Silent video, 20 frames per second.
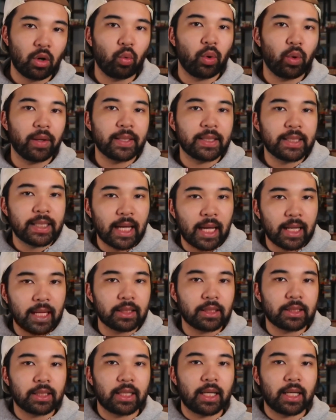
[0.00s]
with
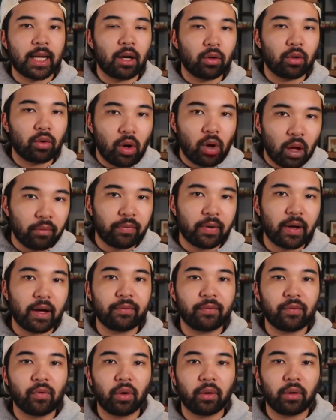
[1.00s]
dates and how to qualify
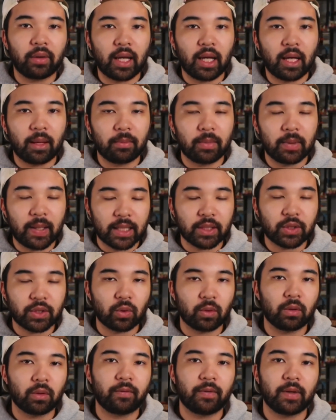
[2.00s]
for them and that
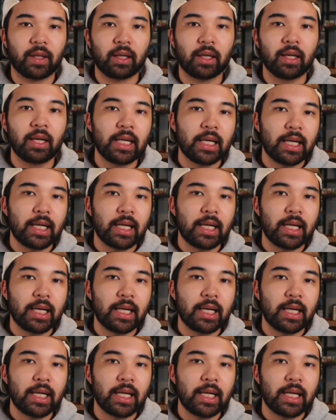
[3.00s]
sort of thing.